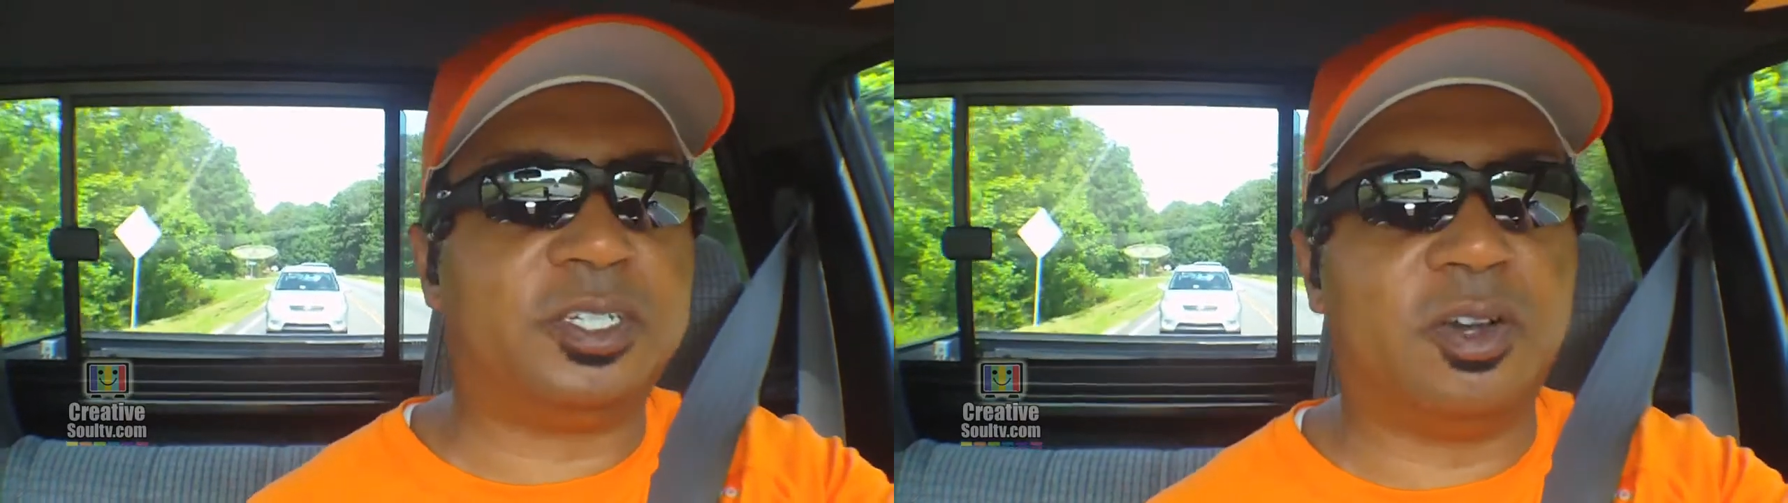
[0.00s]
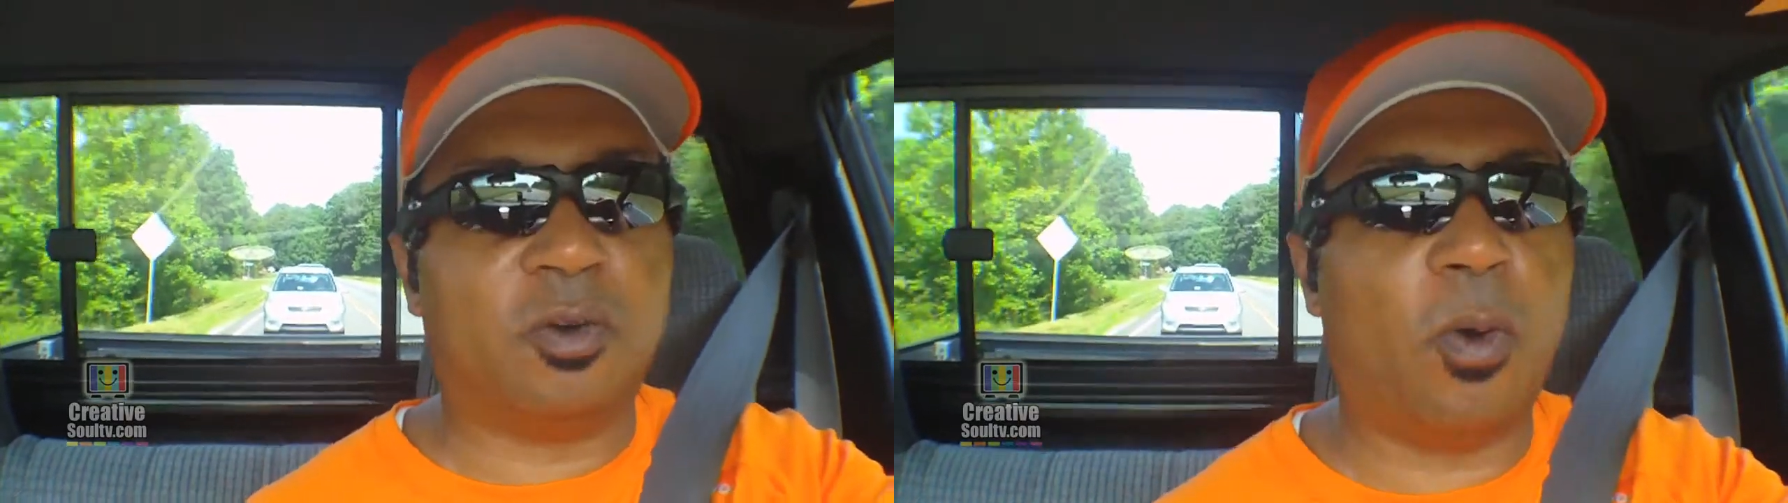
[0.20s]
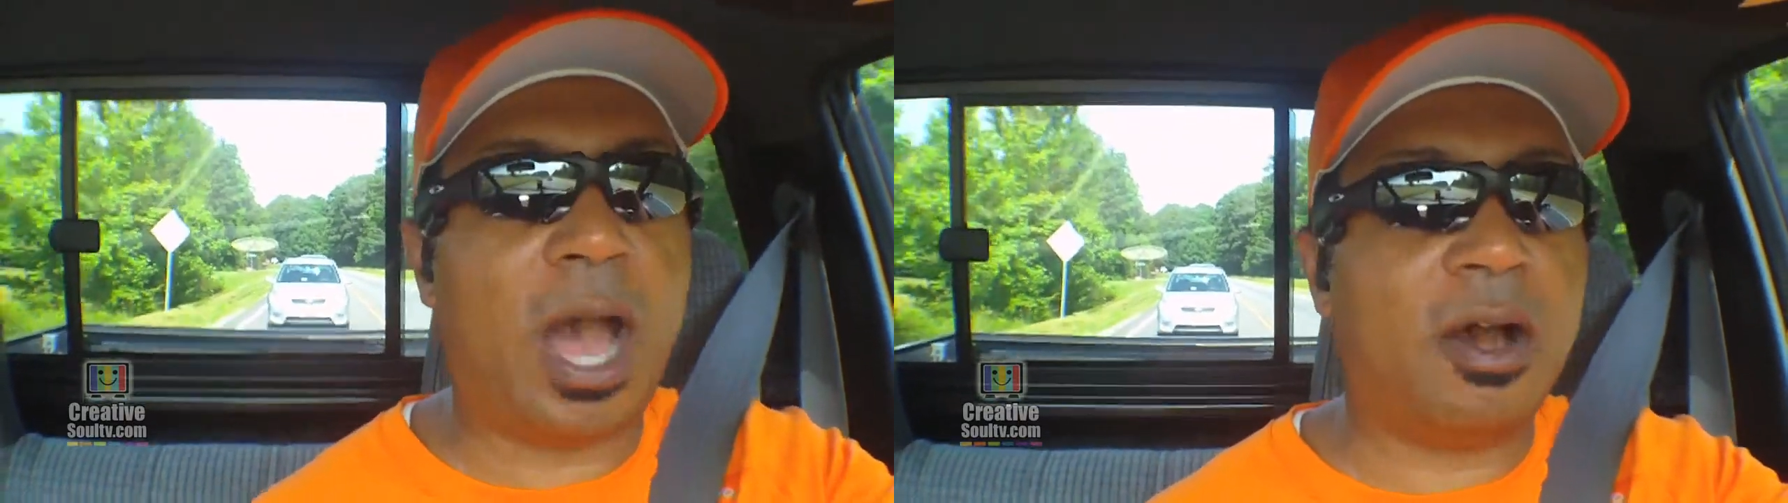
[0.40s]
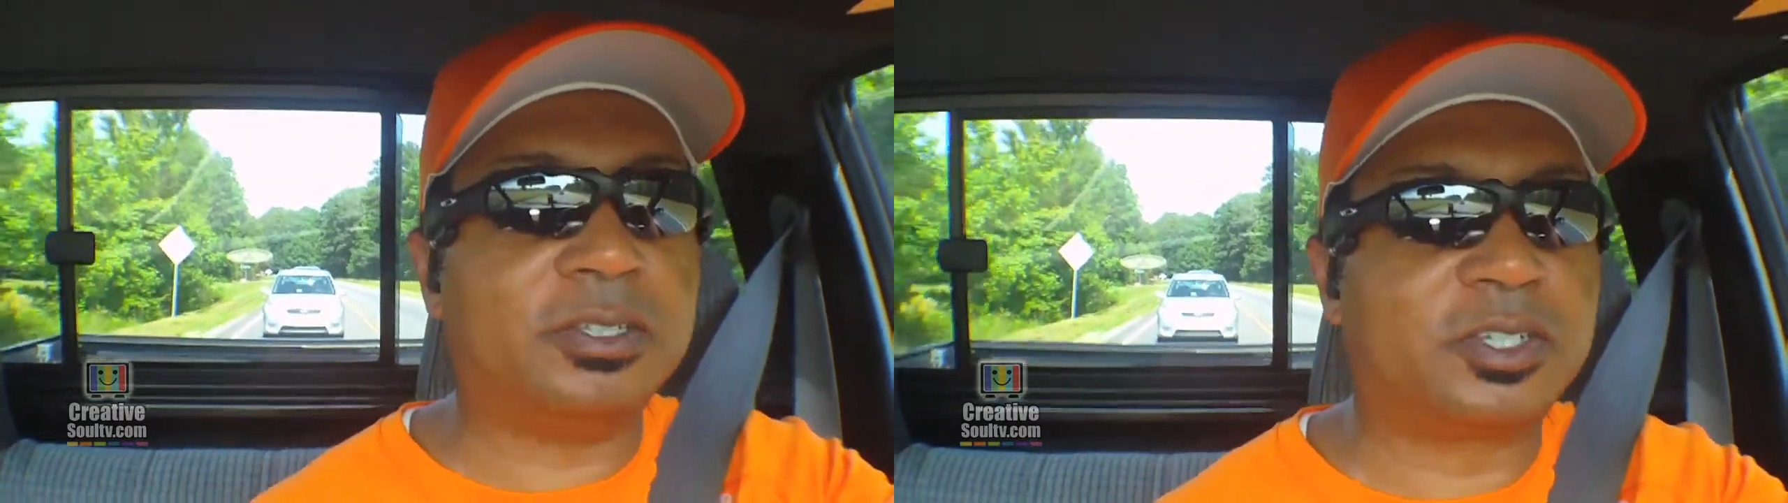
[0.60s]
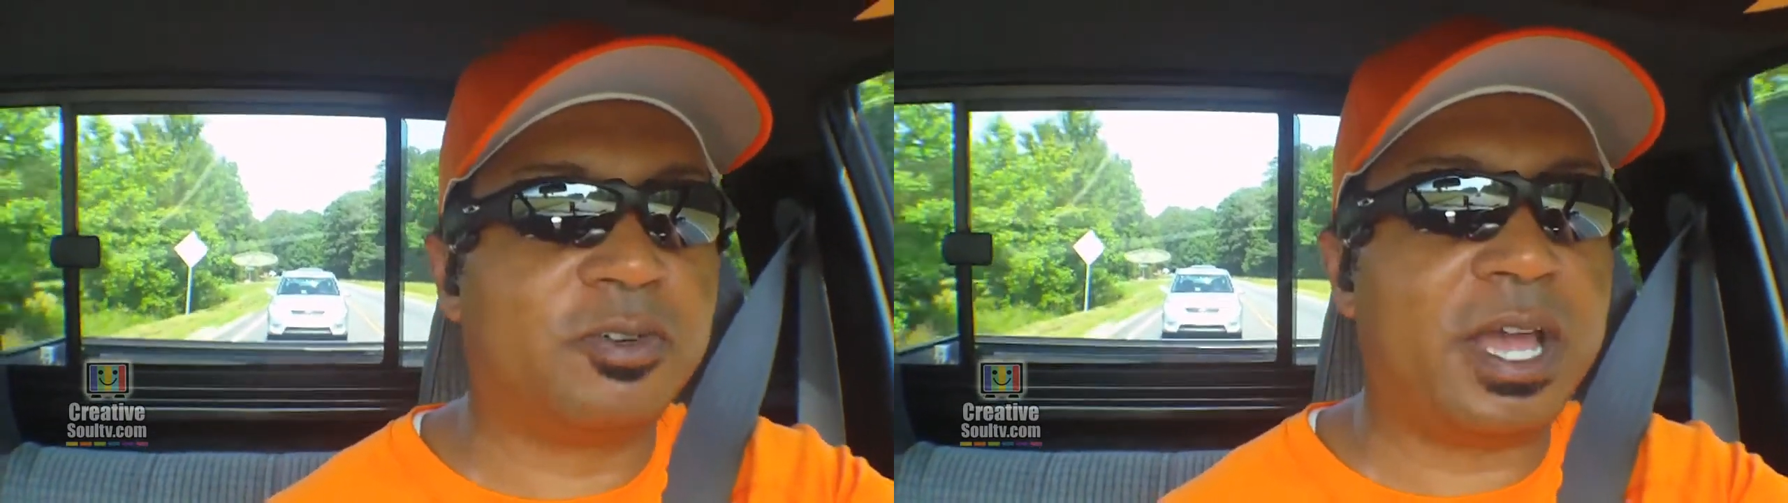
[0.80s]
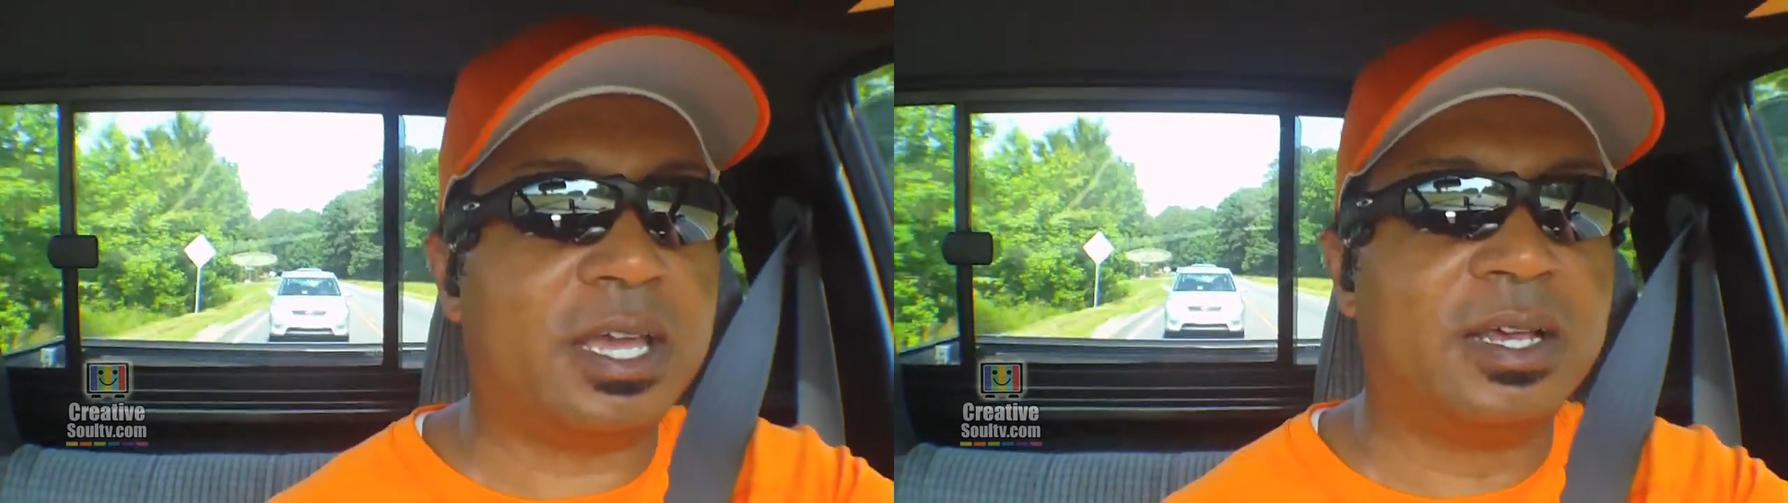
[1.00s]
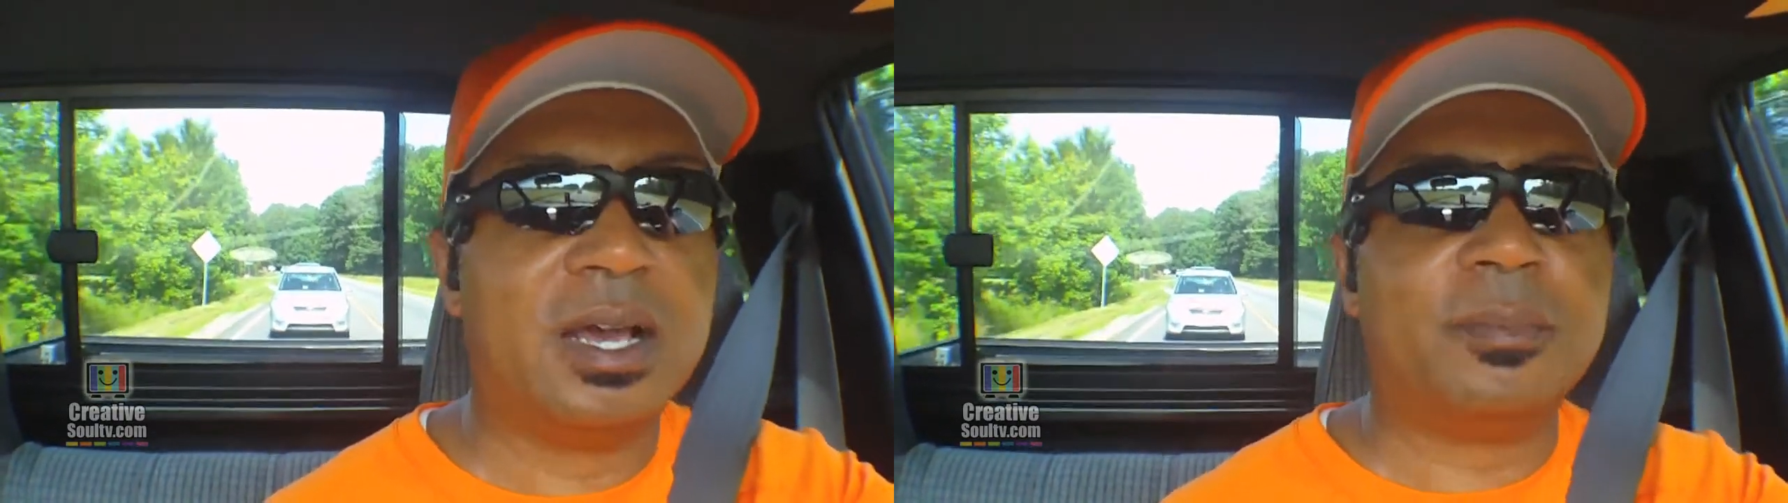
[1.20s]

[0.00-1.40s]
you go, wow, it's great.